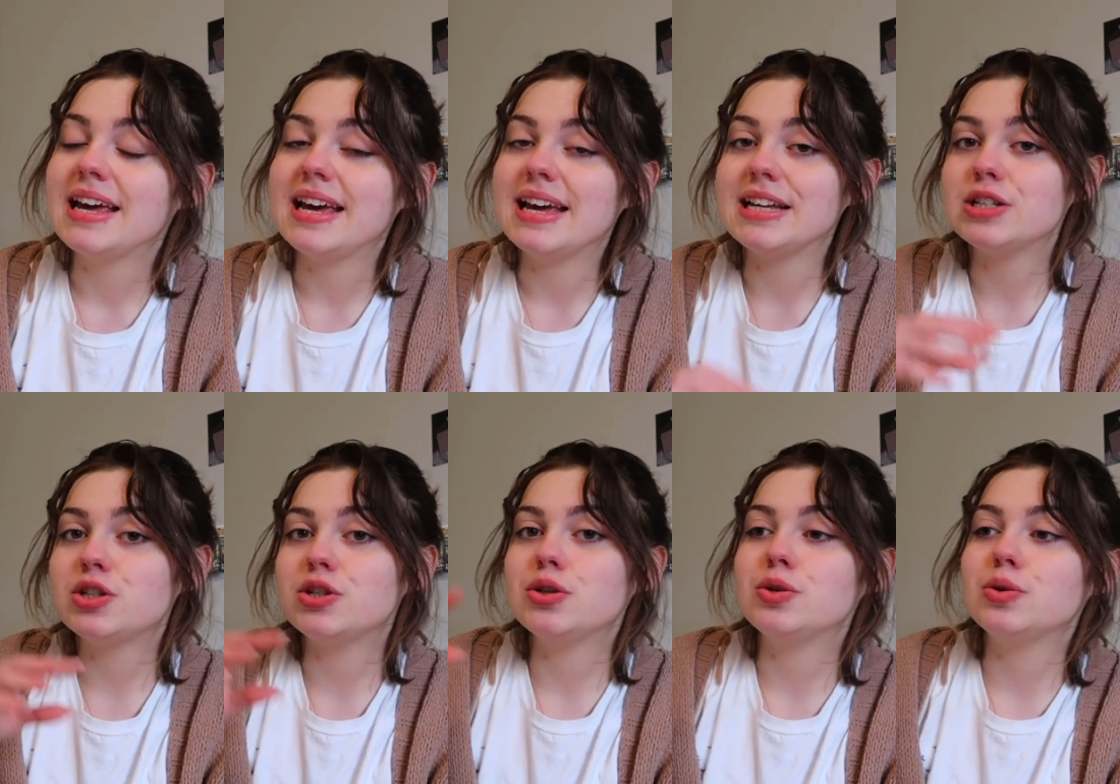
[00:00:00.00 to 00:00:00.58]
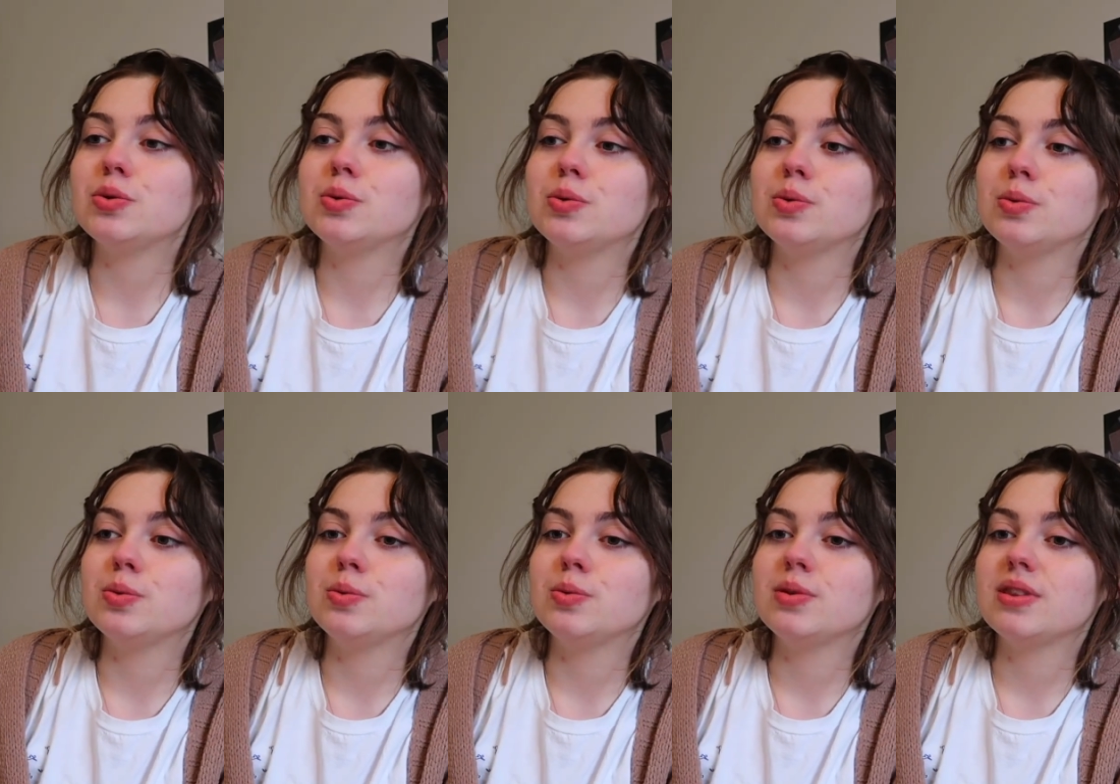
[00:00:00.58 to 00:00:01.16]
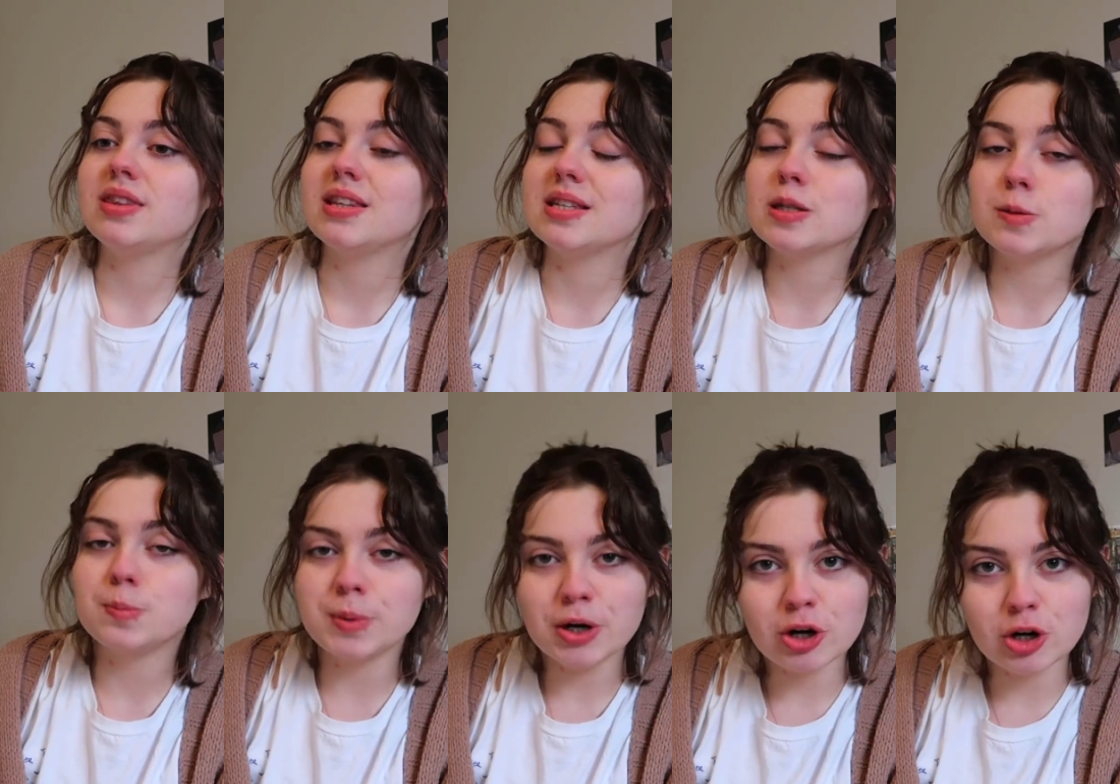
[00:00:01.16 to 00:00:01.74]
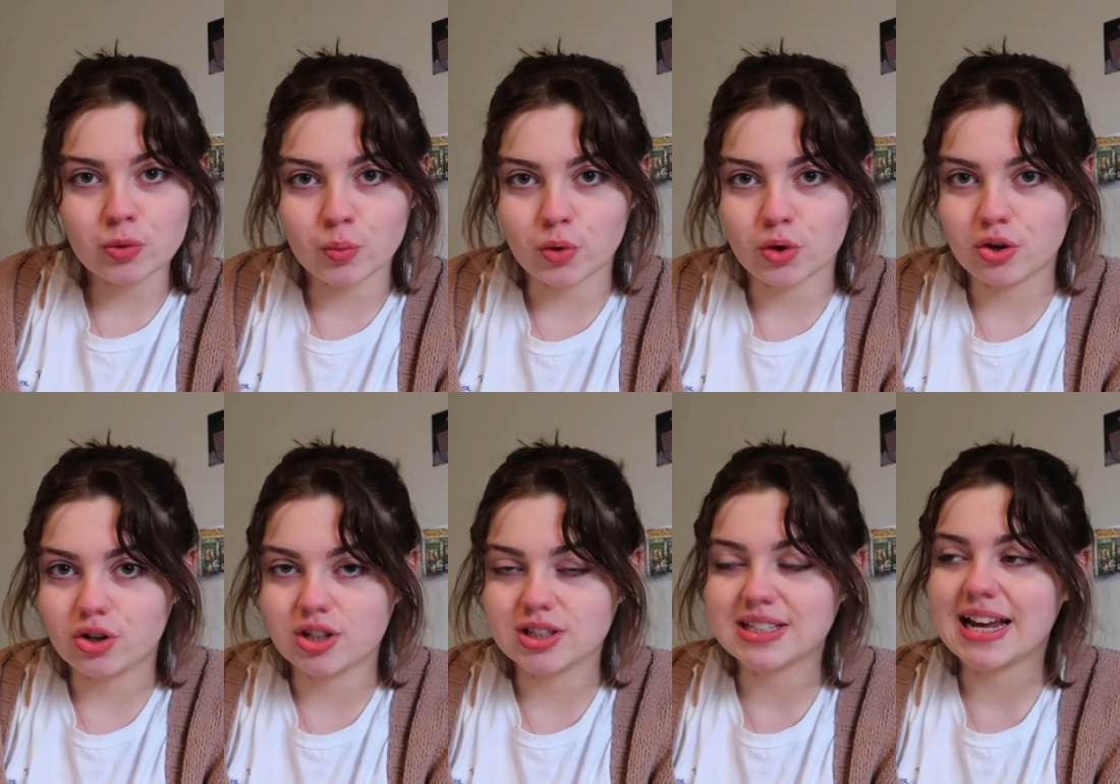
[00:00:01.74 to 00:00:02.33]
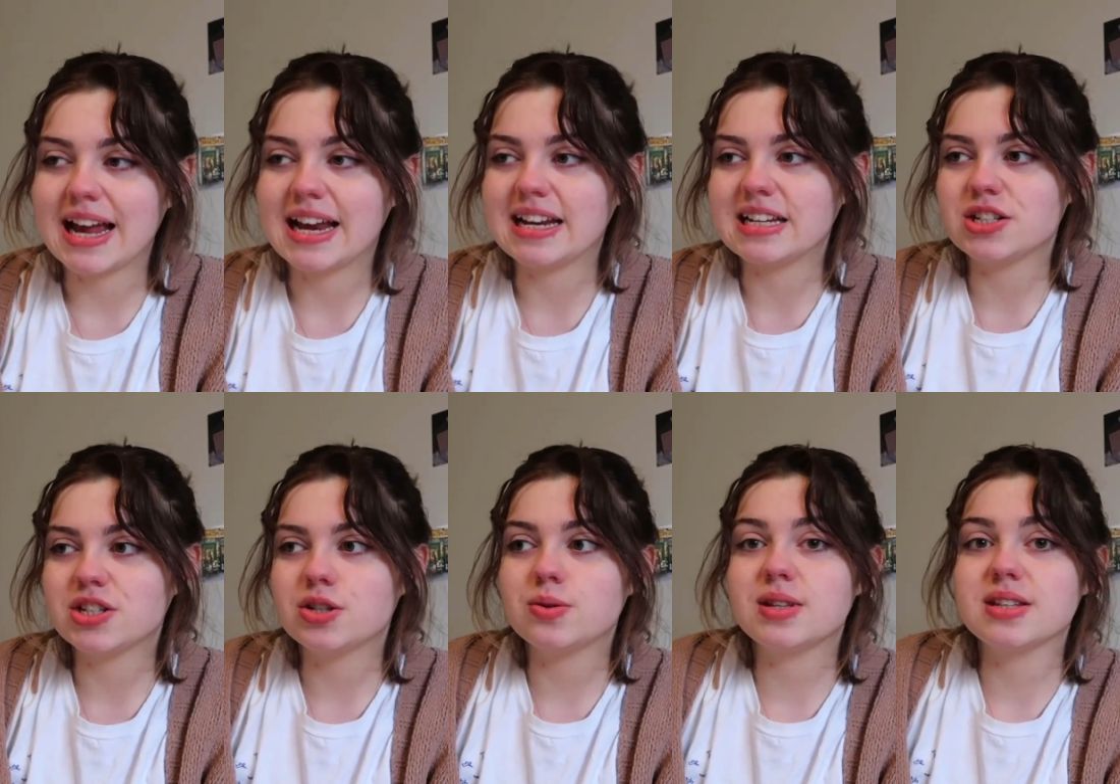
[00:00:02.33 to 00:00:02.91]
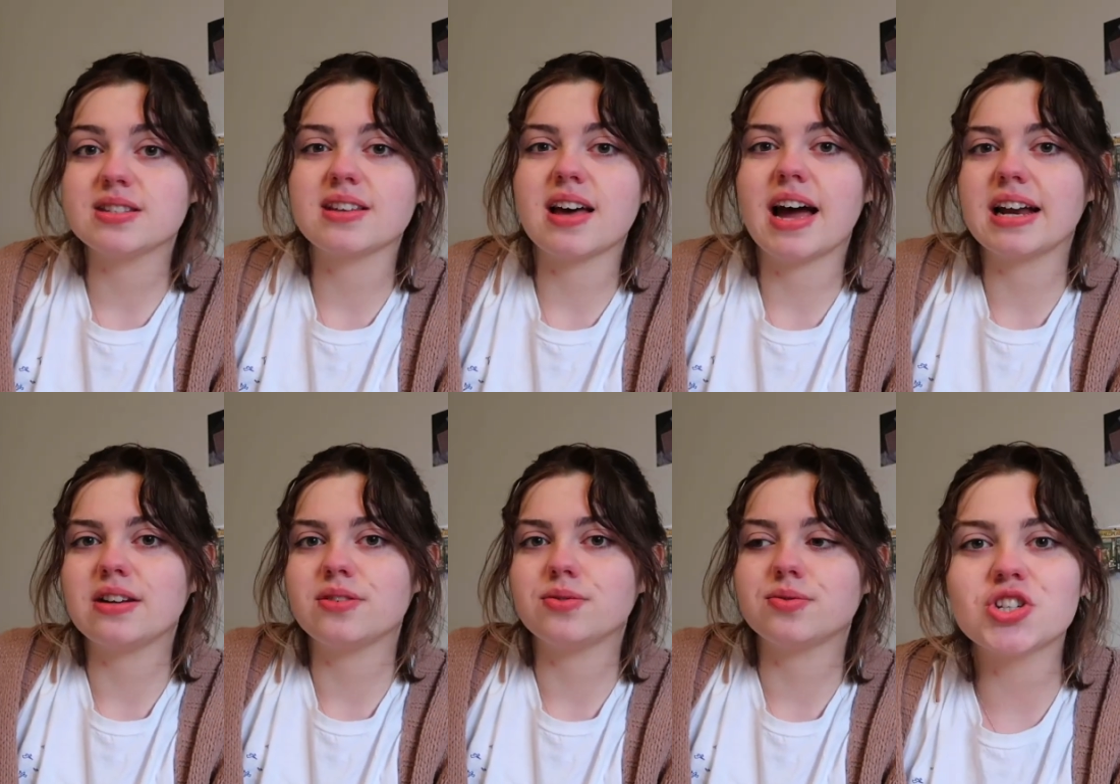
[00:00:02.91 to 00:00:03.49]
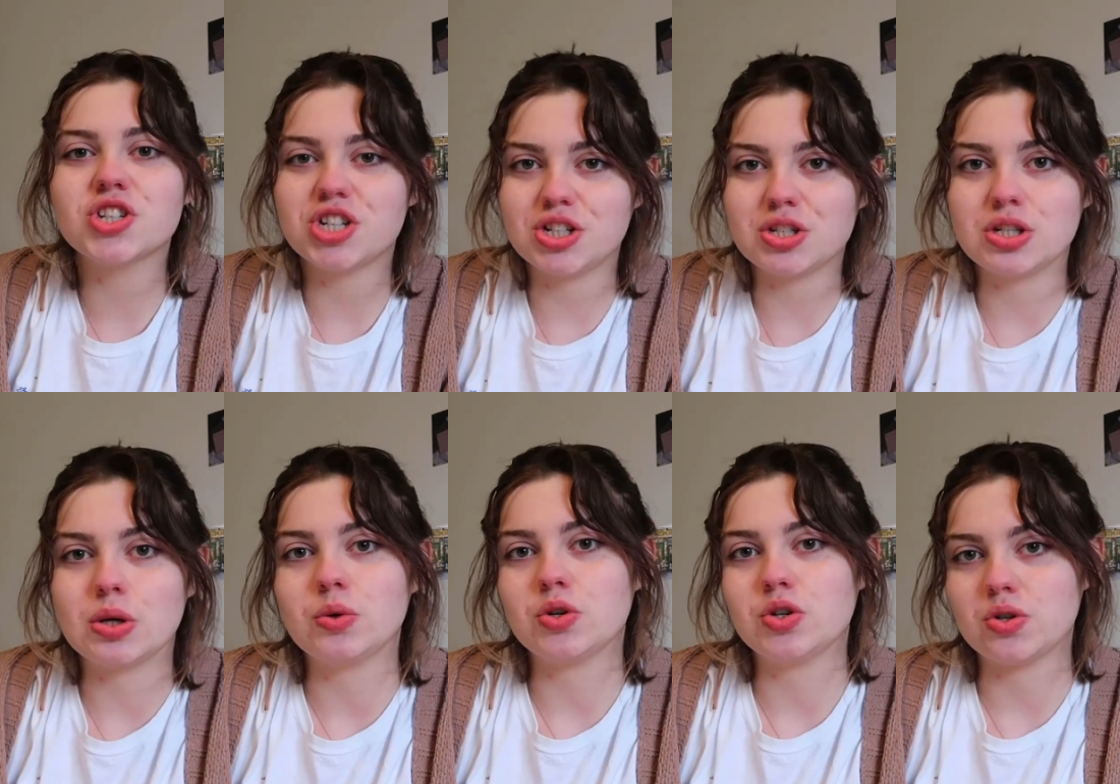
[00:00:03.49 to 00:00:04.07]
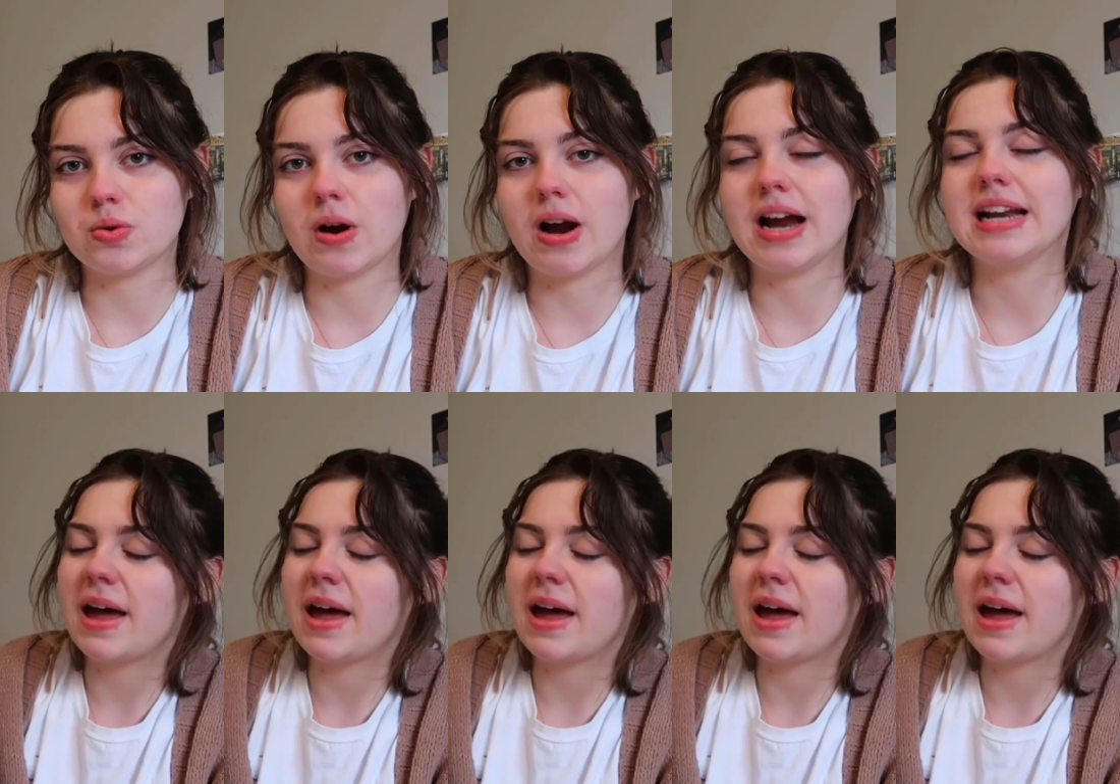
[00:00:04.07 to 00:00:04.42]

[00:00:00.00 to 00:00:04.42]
into the spirit world and into this kind of Shinto shrine.